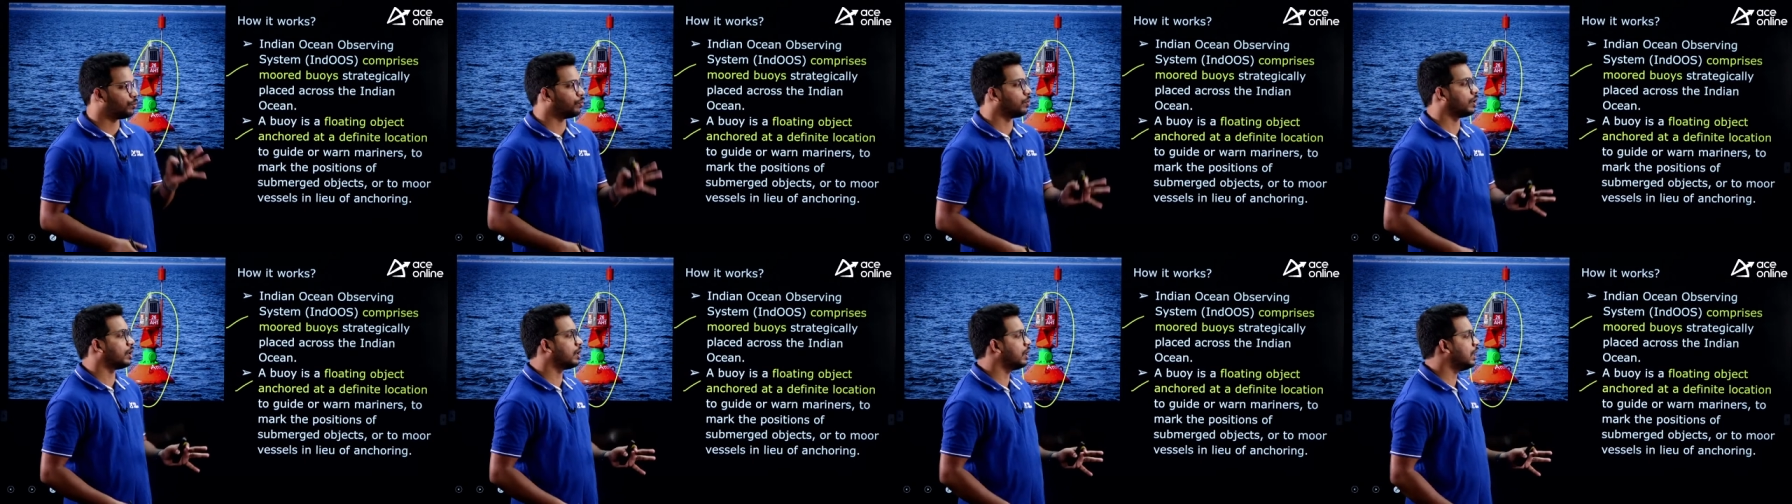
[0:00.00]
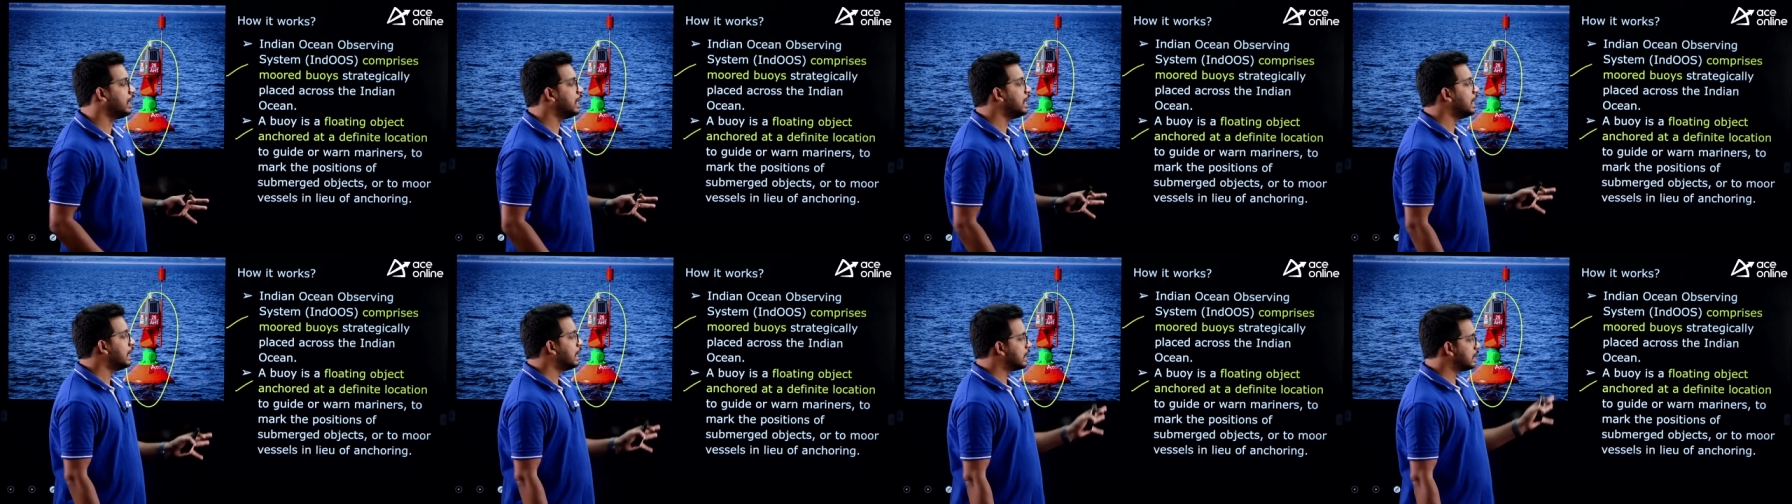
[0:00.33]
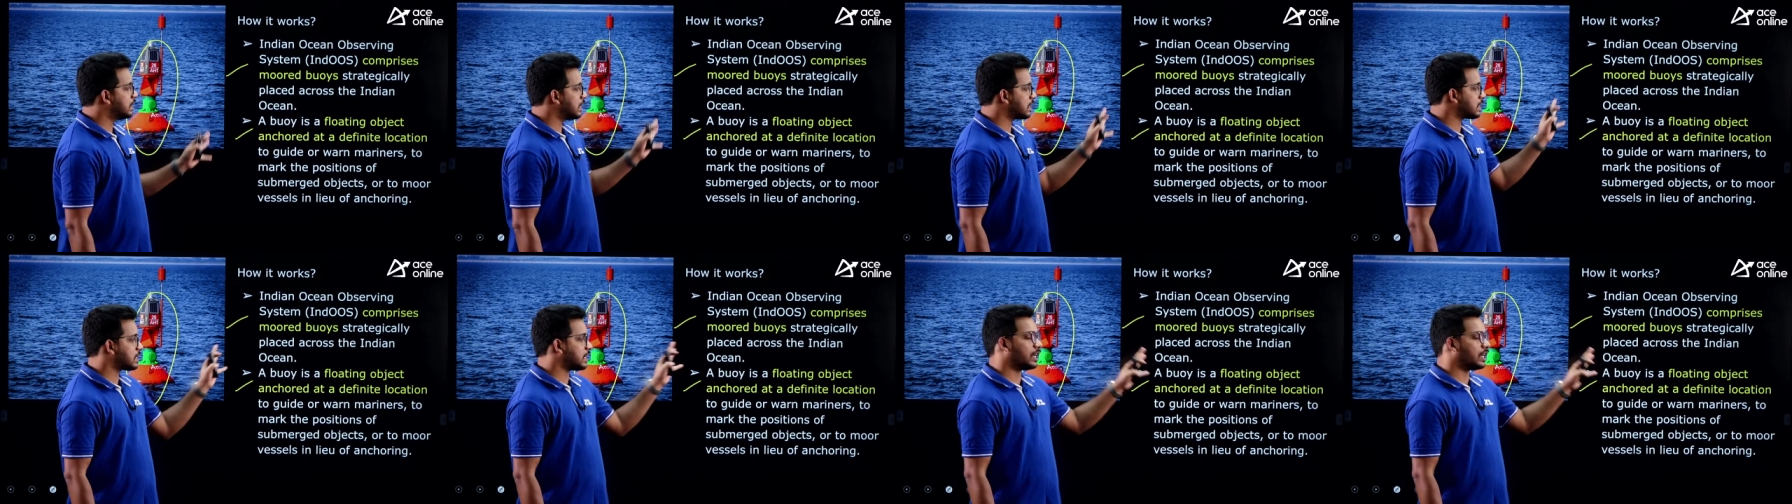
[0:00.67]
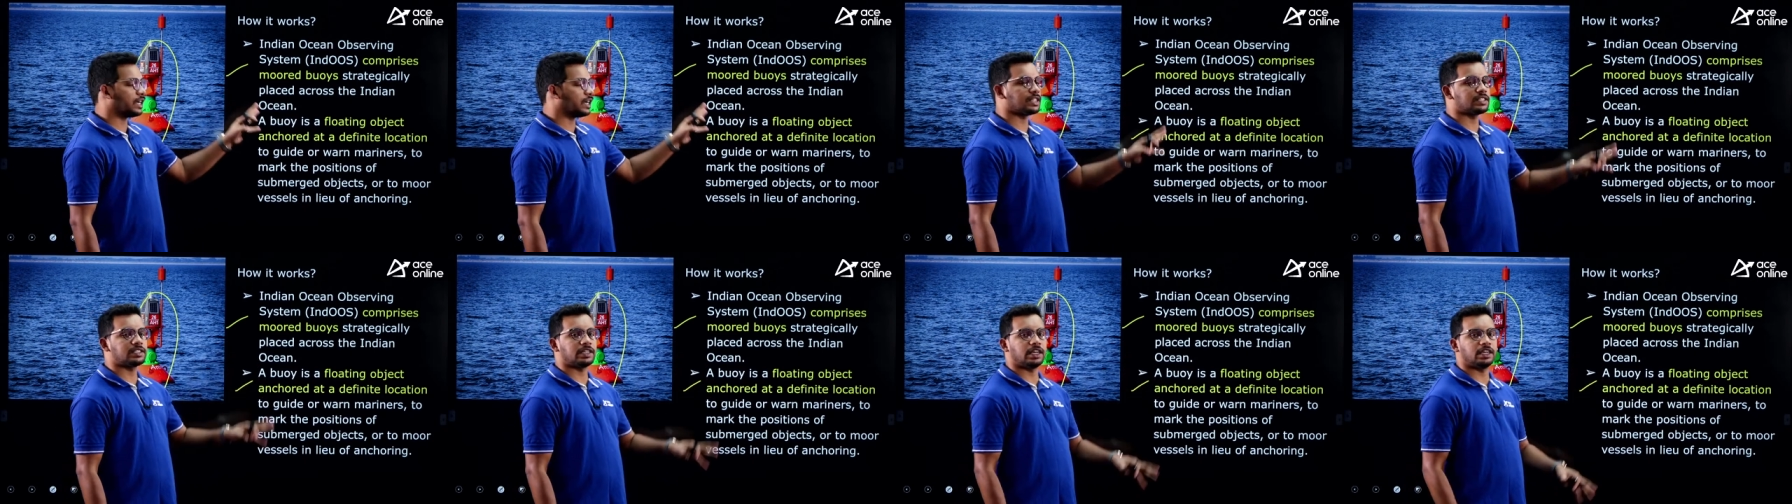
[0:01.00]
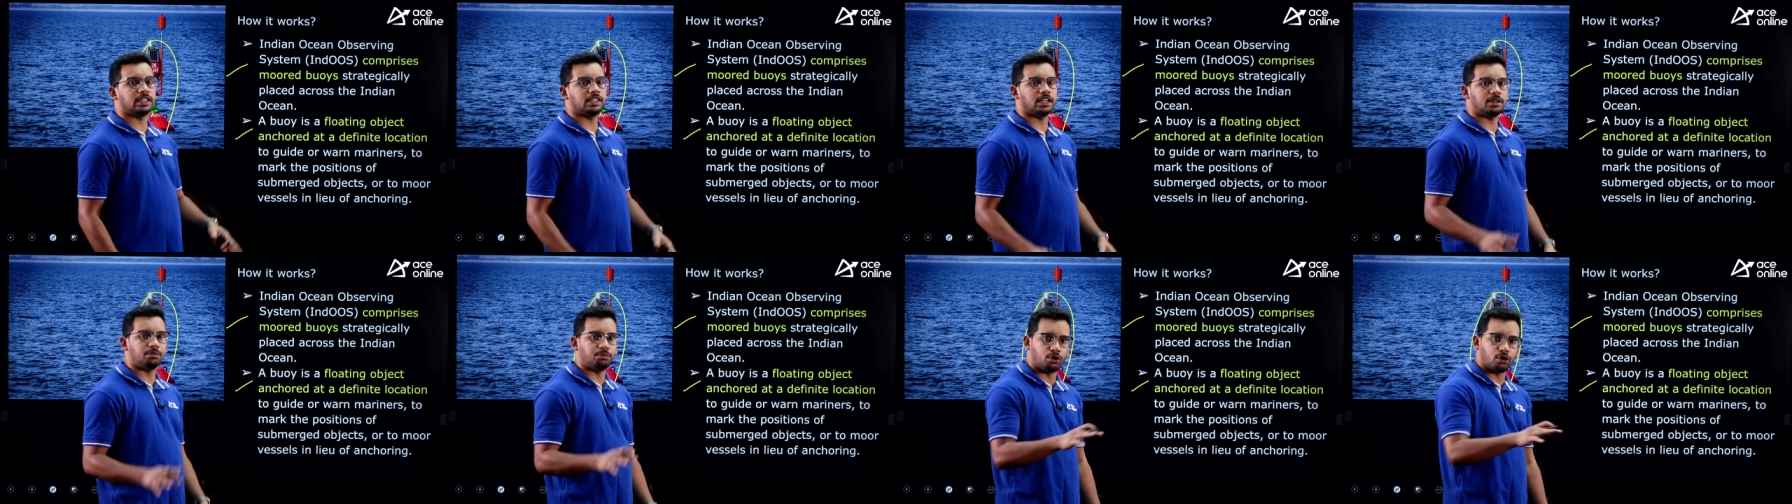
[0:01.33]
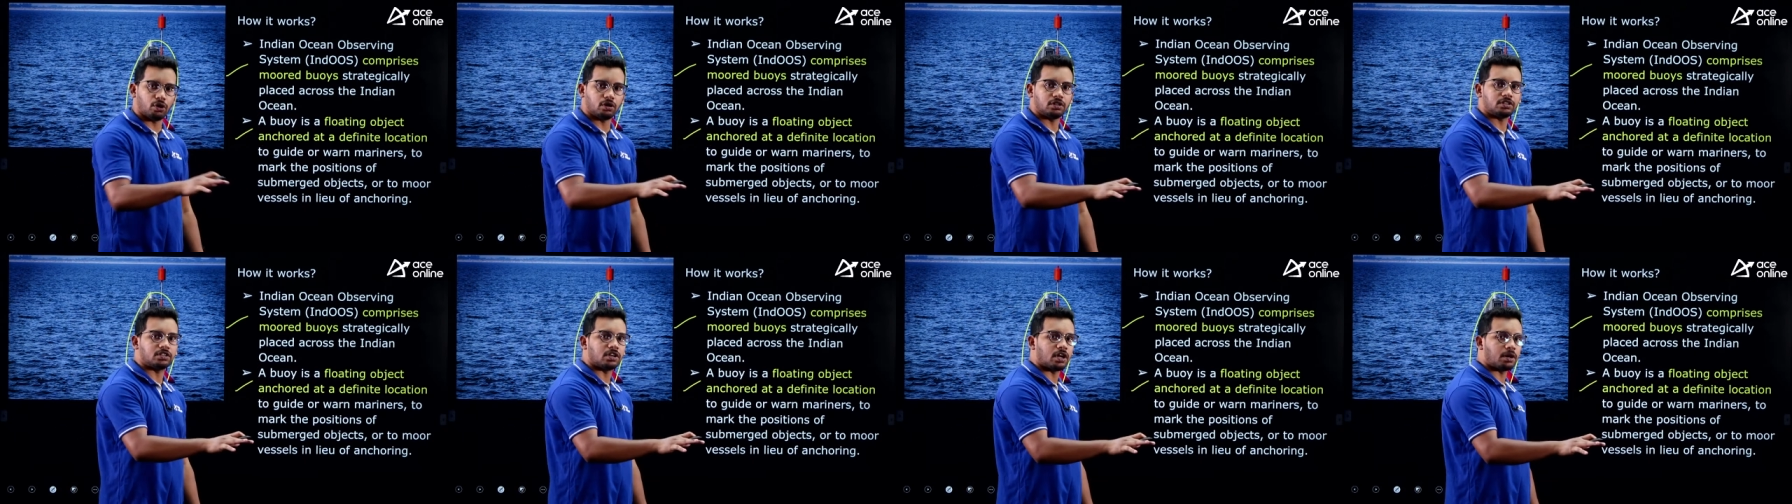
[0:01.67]
to worry. Just understand that
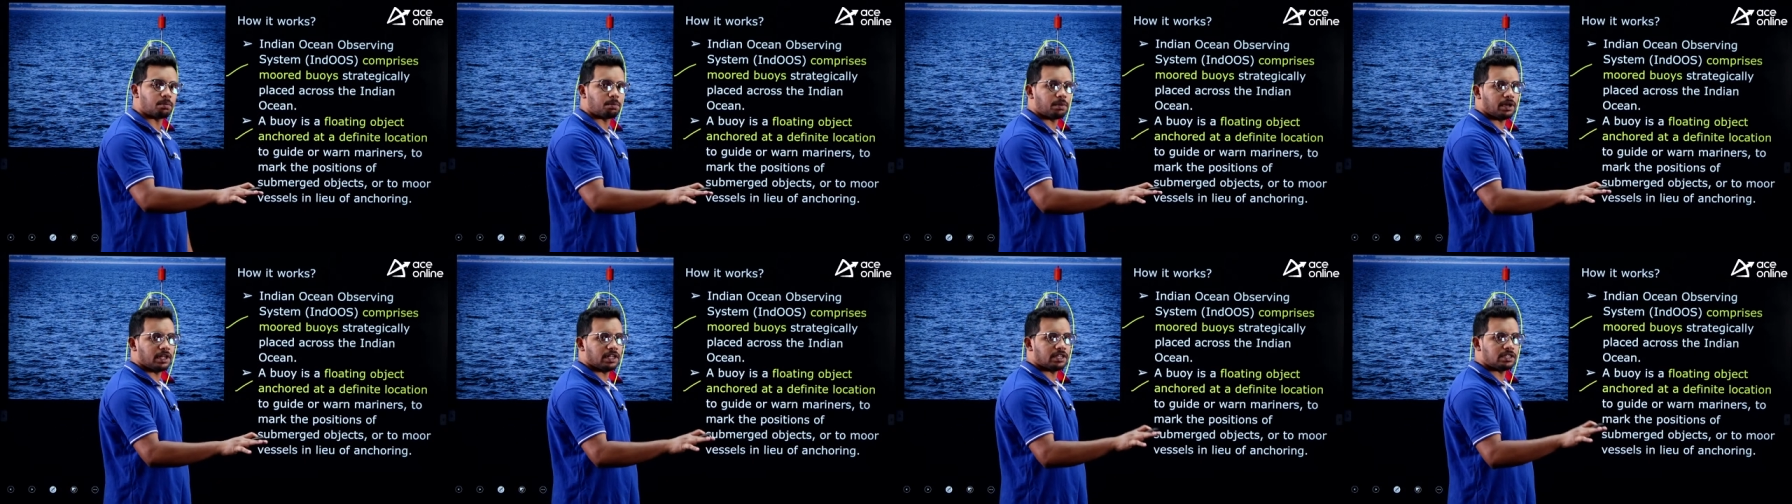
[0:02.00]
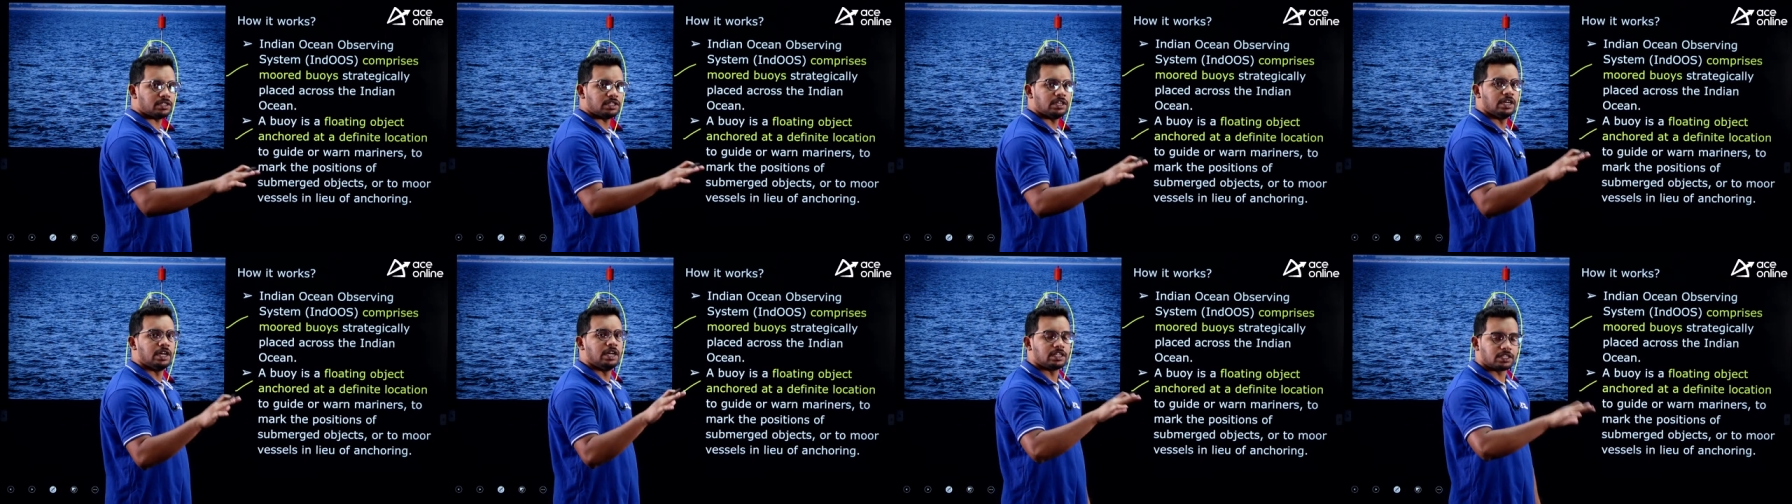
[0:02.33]
buoys are placed,